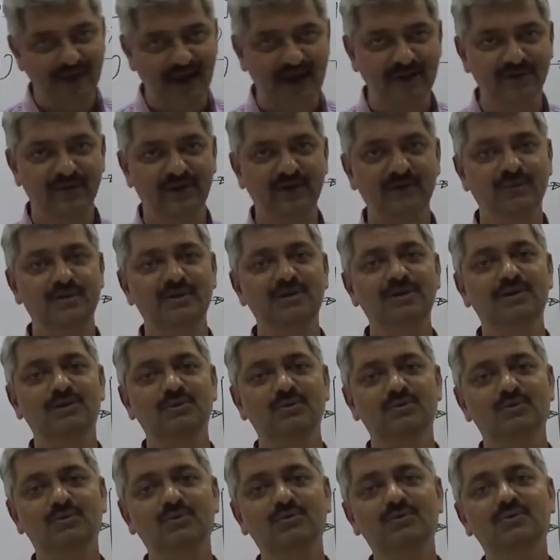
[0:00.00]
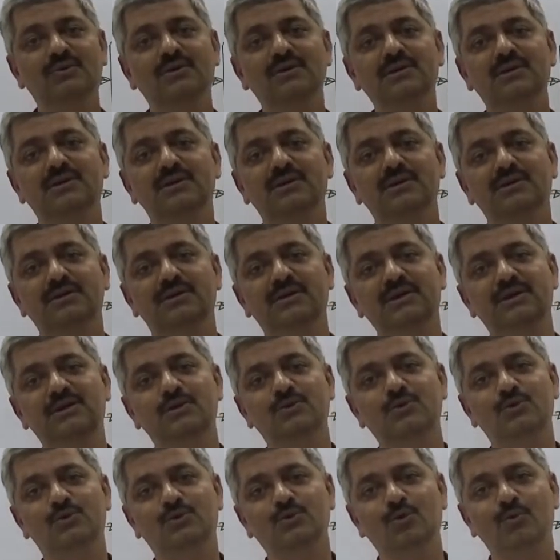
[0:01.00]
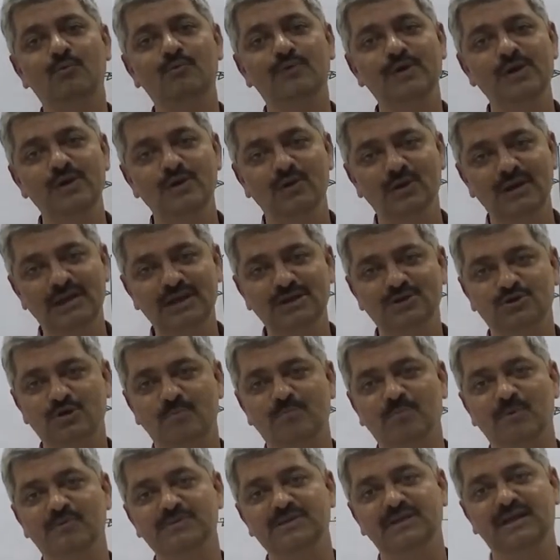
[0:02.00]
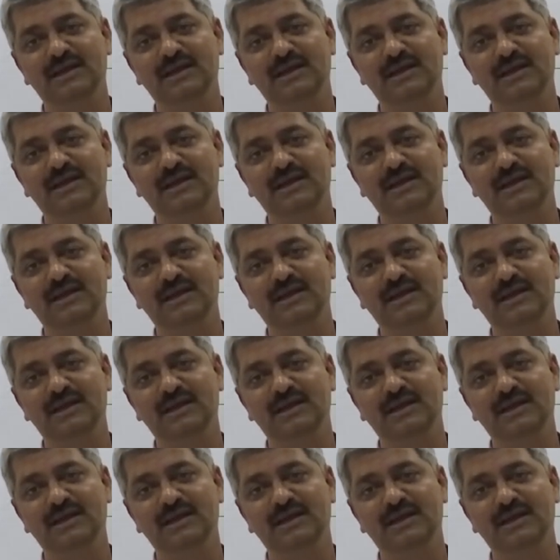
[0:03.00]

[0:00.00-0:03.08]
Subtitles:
I have given you the YouTube video links of Professor